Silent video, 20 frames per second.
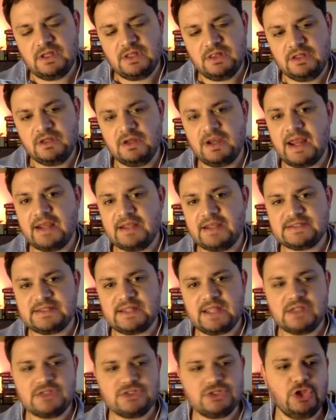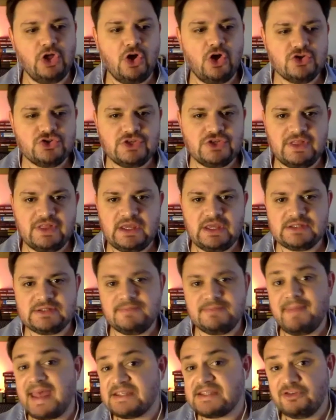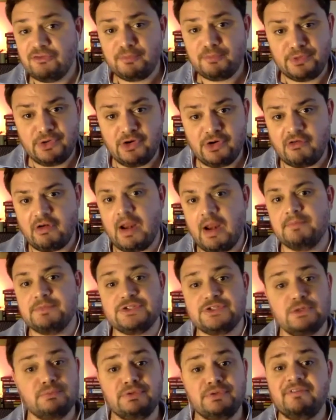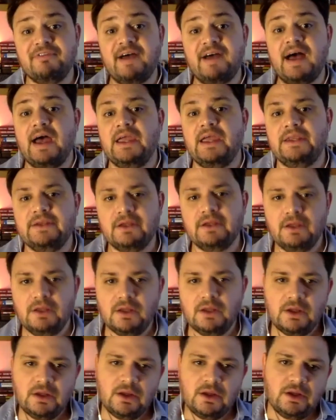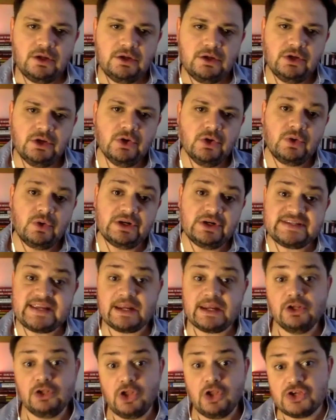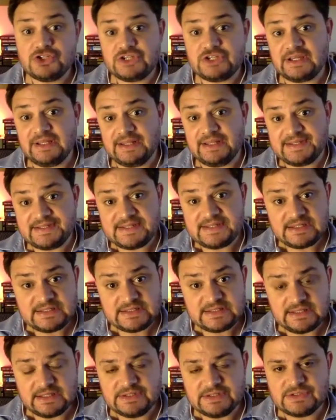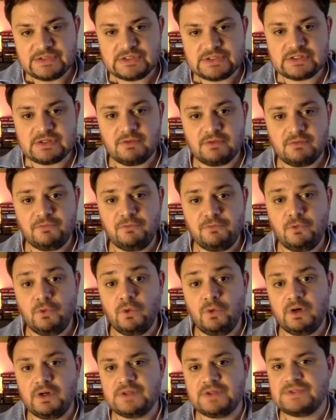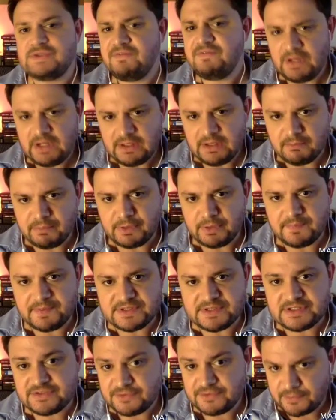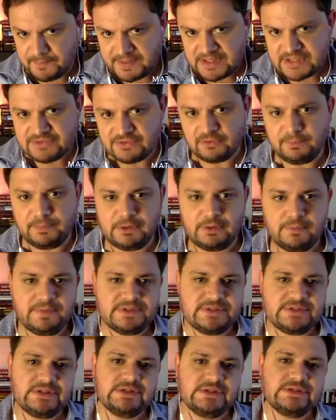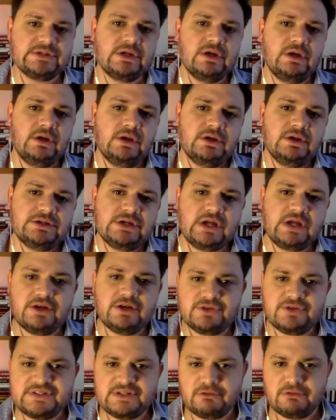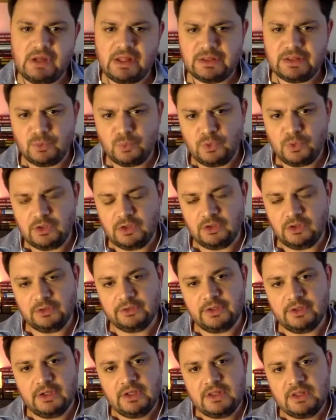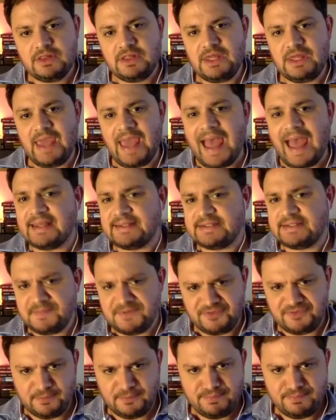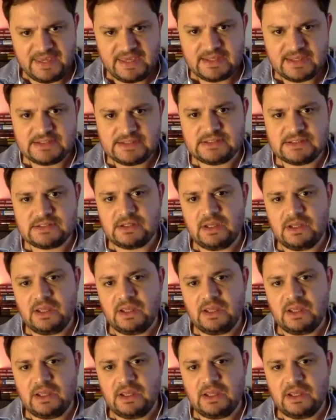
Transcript: the United States launched this massive program to provide nuclear technological assistance for civilian purposes, for peaceful purposes, to countries around the world, the Atoms for Peace